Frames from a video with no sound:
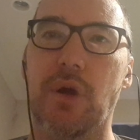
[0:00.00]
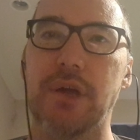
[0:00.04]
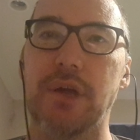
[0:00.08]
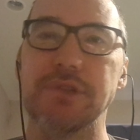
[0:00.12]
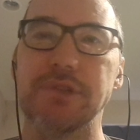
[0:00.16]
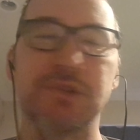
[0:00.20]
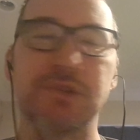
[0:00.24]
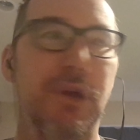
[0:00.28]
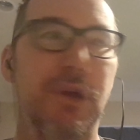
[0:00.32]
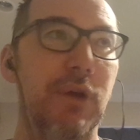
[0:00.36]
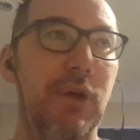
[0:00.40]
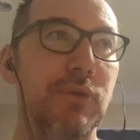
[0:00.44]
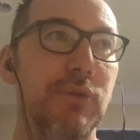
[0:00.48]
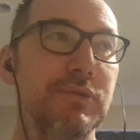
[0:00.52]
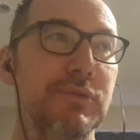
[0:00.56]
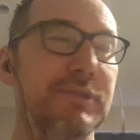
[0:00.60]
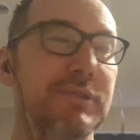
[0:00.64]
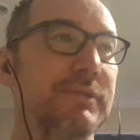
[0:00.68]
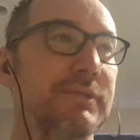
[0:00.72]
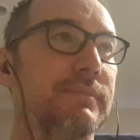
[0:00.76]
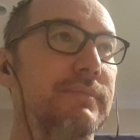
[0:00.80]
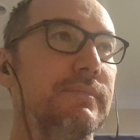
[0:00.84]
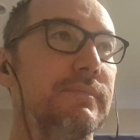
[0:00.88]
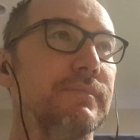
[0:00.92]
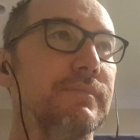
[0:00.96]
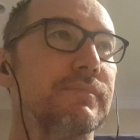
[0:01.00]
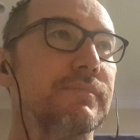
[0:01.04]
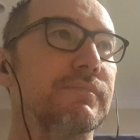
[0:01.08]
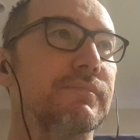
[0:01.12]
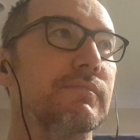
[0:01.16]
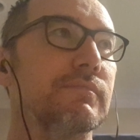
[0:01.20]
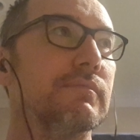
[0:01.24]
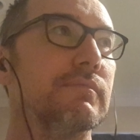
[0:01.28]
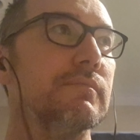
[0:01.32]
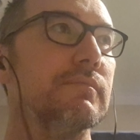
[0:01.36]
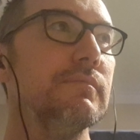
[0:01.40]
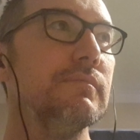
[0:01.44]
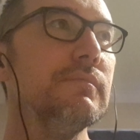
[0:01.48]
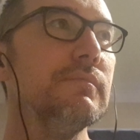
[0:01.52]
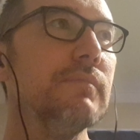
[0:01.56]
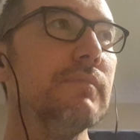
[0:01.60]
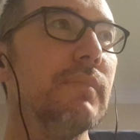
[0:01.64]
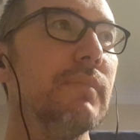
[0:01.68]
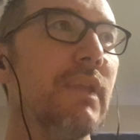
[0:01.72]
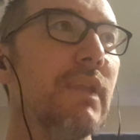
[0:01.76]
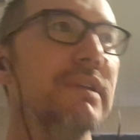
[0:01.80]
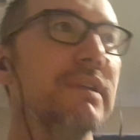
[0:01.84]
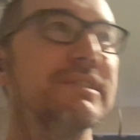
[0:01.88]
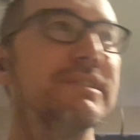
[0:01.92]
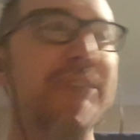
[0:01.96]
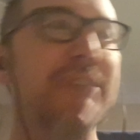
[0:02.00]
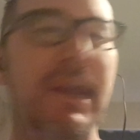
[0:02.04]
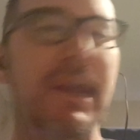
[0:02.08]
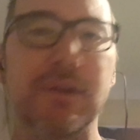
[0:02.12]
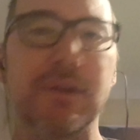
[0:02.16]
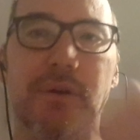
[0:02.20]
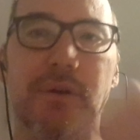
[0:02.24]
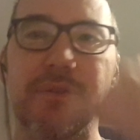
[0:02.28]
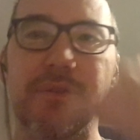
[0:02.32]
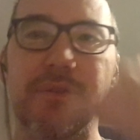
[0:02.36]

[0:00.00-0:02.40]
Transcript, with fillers: I chose. Sang it on the